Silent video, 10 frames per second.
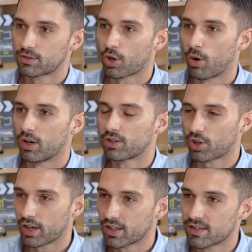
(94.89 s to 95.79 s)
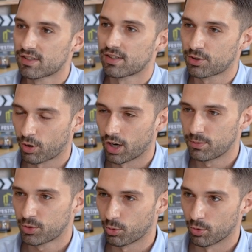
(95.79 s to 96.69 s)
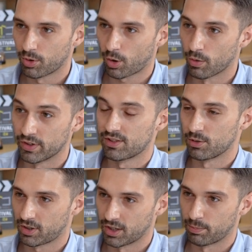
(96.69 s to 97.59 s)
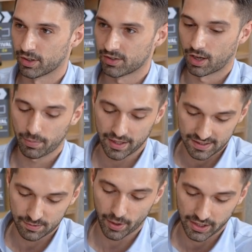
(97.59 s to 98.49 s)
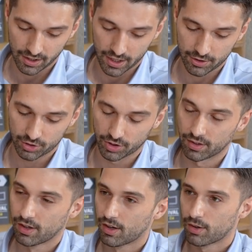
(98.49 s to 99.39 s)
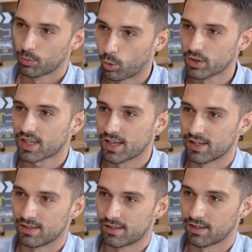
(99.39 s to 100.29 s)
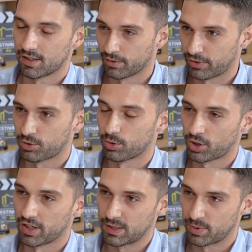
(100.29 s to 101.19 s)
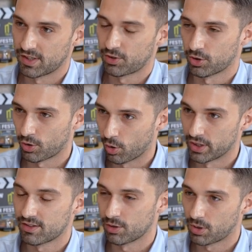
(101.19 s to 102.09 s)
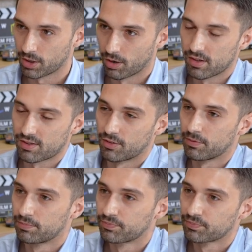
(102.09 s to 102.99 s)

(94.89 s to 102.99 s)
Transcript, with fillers: Tong, China has described talk of its nuclear buildup as speculation. What is the official Chinese position on its nuclear arsenal?